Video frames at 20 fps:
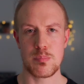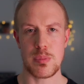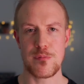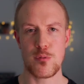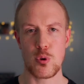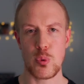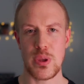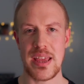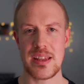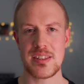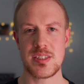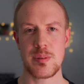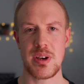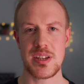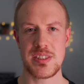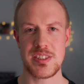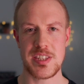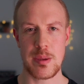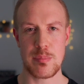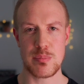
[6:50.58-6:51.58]
Before we get to
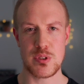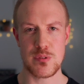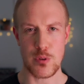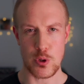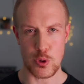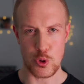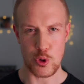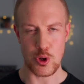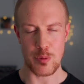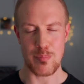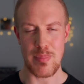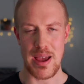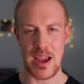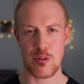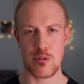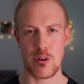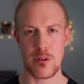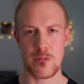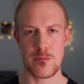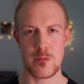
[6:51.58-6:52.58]
my tips for good
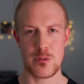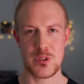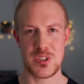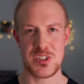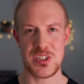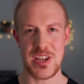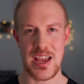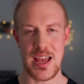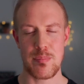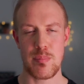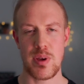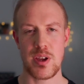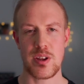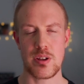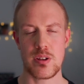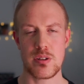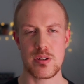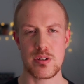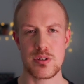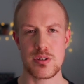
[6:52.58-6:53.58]
macro footage and my
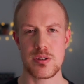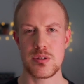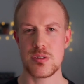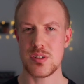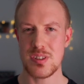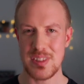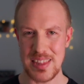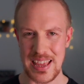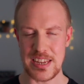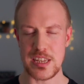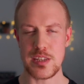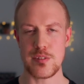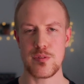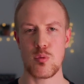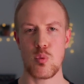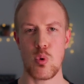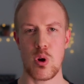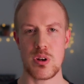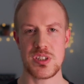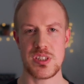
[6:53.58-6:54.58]
conclusions, thank you for
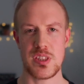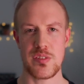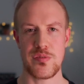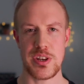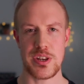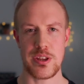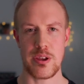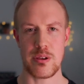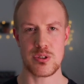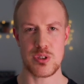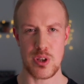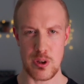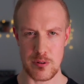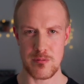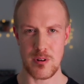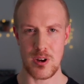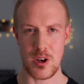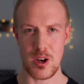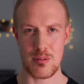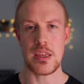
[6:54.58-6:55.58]
watching the video so
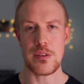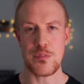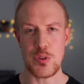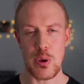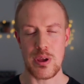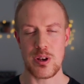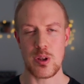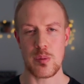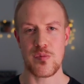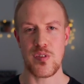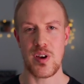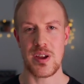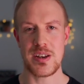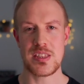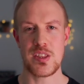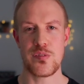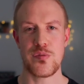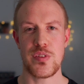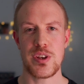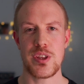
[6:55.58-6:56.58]
far. If you end up finding
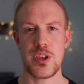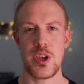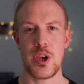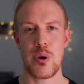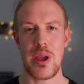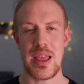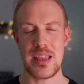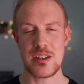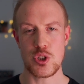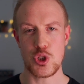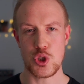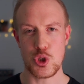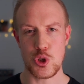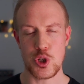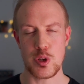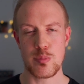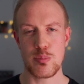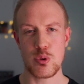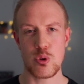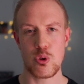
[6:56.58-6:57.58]
the video
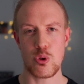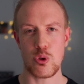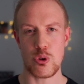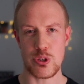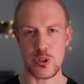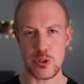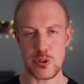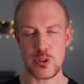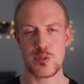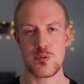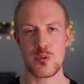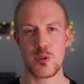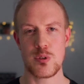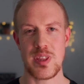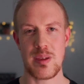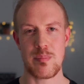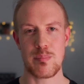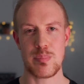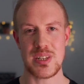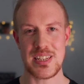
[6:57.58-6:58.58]
enjoyable or useful,
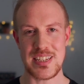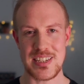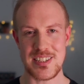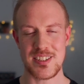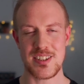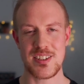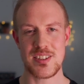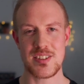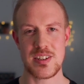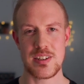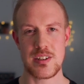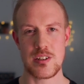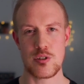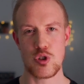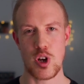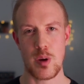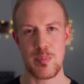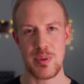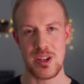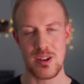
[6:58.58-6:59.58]
then please consider
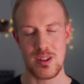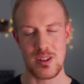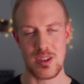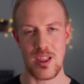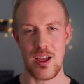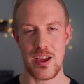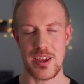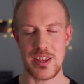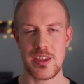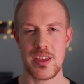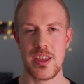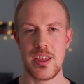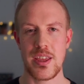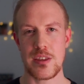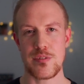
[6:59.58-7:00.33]
dropping a like.